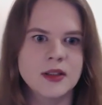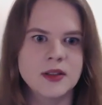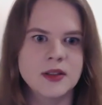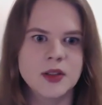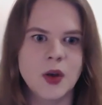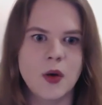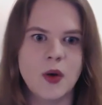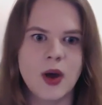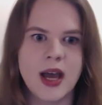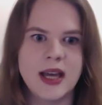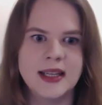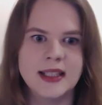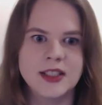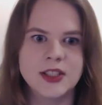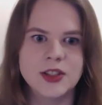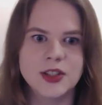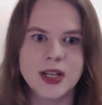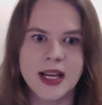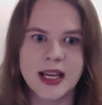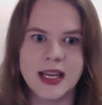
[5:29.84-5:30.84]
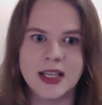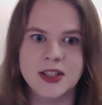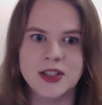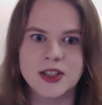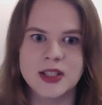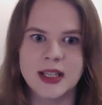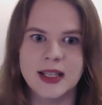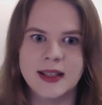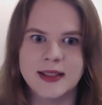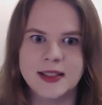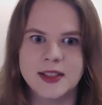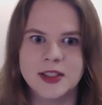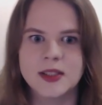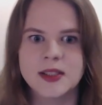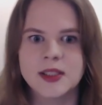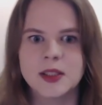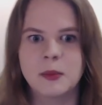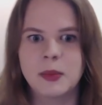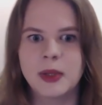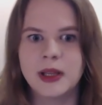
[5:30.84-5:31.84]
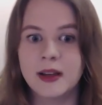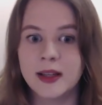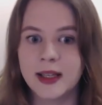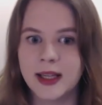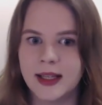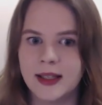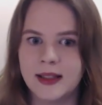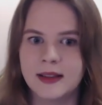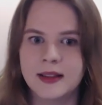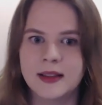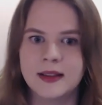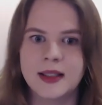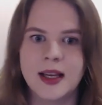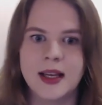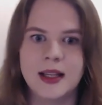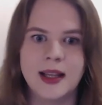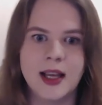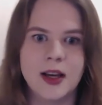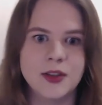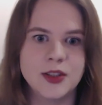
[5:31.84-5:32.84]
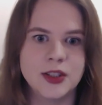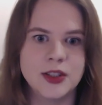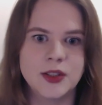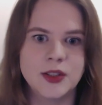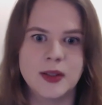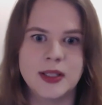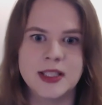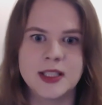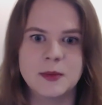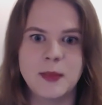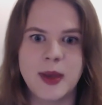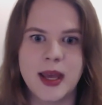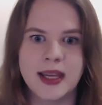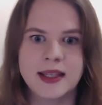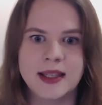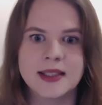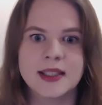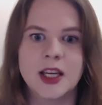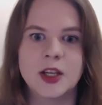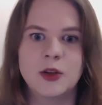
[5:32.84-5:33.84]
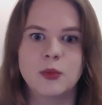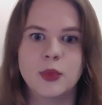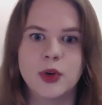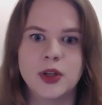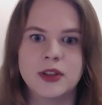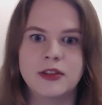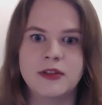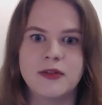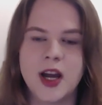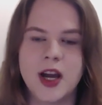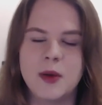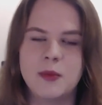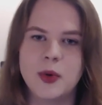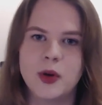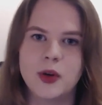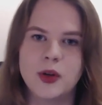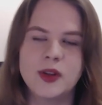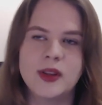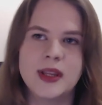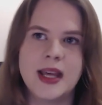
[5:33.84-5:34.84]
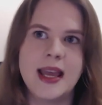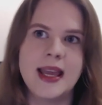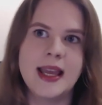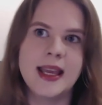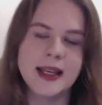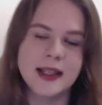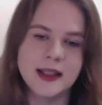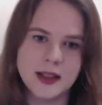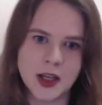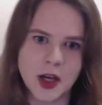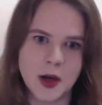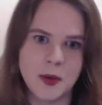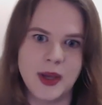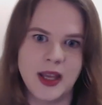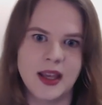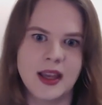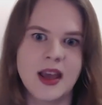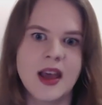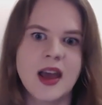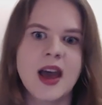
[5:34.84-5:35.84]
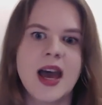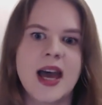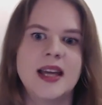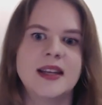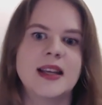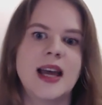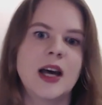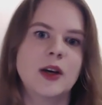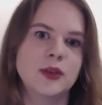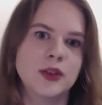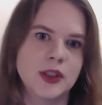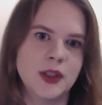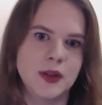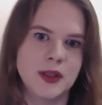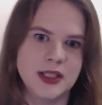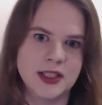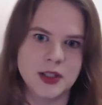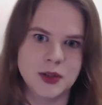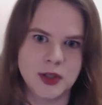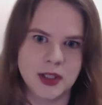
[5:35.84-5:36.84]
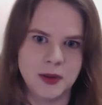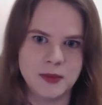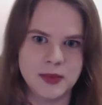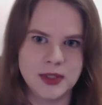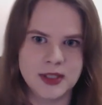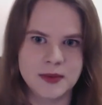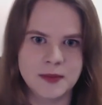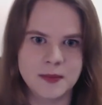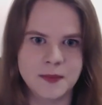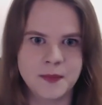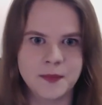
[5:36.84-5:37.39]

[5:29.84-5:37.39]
So an exchange is just a plugin that allows you to inspect and modify both their incoming and outgoing streams.